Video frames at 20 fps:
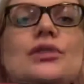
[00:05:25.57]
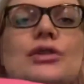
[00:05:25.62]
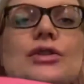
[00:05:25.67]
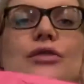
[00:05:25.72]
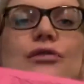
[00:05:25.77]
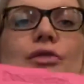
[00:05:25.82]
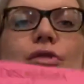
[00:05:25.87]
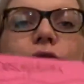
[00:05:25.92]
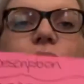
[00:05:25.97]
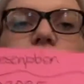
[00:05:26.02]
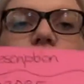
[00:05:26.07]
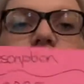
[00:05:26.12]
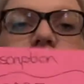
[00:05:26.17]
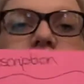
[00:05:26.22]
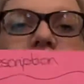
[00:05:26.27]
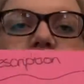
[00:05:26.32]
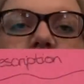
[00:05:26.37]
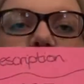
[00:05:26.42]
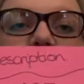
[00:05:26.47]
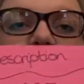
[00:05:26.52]
your own
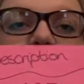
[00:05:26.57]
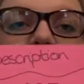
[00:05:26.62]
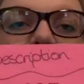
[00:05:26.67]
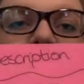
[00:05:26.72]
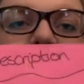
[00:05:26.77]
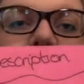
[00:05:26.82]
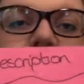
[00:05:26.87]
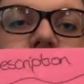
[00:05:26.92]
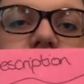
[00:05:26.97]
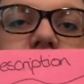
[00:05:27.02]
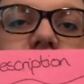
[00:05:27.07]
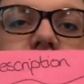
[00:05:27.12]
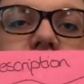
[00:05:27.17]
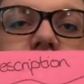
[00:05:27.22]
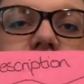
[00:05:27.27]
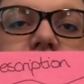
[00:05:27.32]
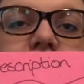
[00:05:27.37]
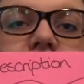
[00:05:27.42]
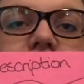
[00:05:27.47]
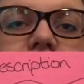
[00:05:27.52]
at home,
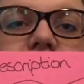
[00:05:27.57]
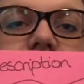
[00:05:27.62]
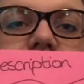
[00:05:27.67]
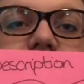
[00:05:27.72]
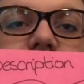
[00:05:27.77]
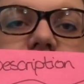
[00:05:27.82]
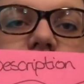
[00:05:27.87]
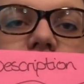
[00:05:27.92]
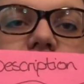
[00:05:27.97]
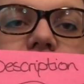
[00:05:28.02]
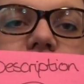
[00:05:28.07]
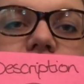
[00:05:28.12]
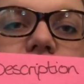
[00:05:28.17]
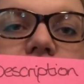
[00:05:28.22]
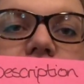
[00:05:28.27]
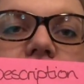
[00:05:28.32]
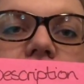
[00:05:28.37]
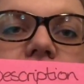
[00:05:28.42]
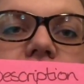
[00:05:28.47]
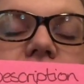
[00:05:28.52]
see what you've
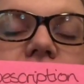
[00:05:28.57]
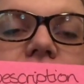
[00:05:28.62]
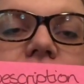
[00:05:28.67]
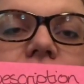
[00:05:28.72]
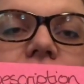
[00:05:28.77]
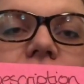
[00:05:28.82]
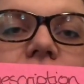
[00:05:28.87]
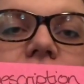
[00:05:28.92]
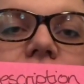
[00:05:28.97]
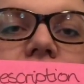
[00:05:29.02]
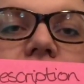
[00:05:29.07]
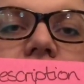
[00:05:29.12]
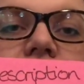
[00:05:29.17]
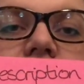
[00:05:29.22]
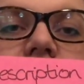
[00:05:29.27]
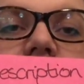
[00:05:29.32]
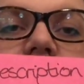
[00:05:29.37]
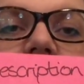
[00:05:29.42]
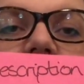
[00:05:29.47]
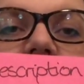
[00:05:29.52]
got.
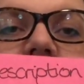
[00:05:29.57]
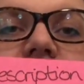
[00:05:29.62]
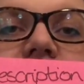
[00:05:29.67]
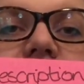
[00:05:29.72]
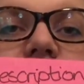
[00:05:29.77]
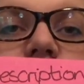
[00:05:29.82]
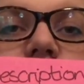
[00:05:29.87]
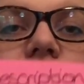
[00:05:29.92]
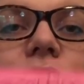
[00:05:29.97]
And then I want you